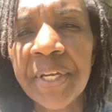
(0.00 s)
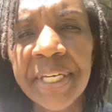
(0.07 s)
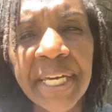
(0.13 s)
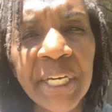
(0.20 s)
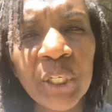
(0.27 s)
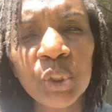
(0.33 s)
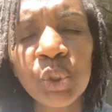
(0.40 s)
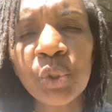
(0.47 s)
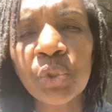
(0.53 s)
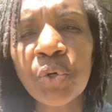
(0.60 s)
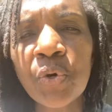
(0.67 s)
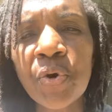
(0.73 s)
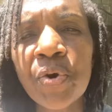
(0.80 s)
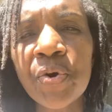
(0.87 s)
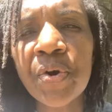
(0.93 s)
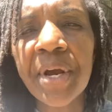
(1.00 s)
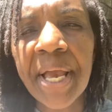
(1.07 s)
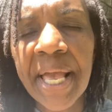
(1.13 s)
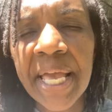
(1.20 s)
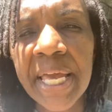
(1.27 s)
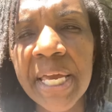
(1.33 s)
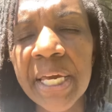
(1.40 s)
cancer
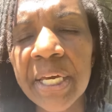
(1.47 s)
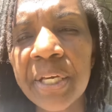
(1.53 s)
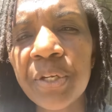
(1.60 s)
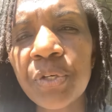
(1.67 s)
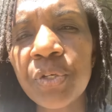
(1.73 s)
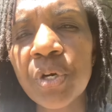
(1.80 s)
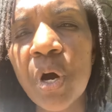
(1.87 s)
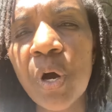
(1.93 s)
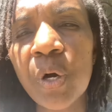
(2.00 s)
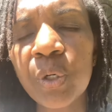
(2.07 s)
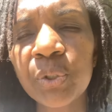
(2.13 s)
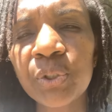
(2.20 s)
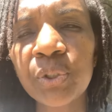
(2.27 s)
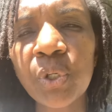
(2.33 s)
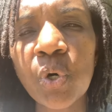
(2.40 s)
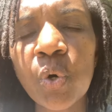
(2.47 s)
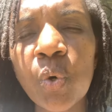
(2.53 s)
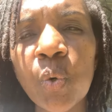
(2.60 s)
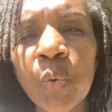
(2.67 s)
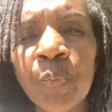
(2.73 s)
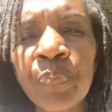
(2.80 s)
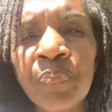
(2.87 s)
and
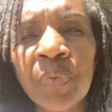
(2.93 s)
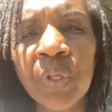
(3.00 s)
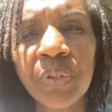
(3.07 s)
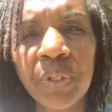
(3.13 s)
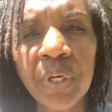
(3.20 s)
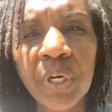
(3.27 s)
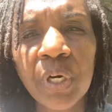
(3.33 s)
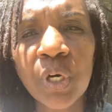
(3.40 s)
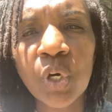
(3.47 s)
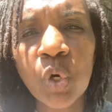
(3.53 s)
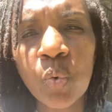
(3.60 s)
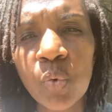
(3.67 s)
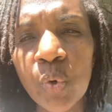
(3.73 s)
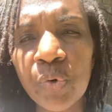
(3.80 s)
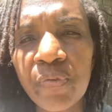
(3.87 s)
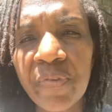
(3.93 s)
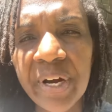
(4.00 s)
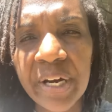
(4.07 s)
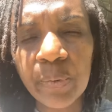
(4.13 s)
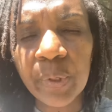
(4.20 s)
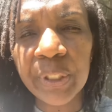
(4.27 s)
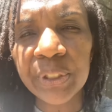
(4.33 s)
also the
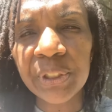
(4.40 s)
coronavirus.